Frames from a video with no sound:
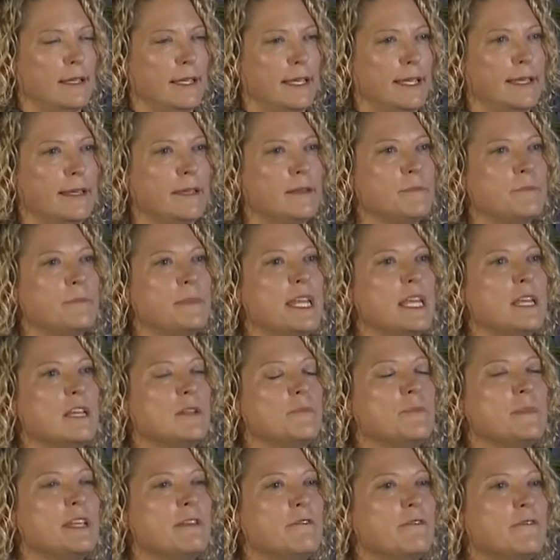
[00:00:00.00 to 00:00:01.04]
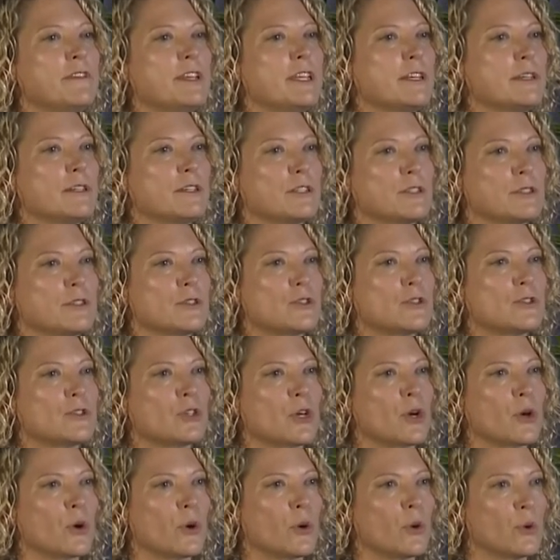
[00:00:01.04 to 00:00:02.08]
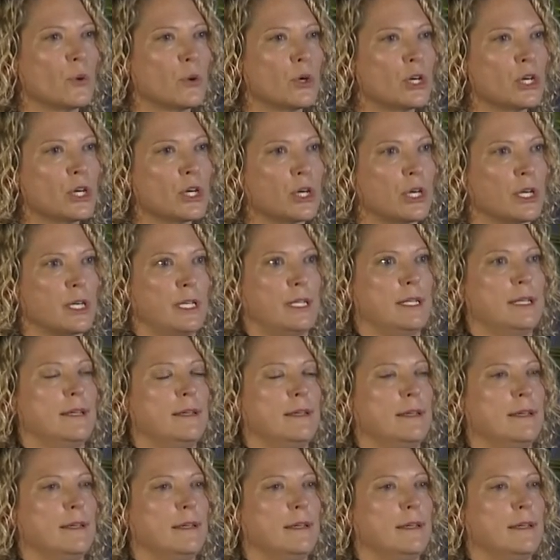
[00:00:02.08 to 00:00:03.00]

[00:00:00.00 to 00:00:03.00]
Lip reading: It made me feel so good.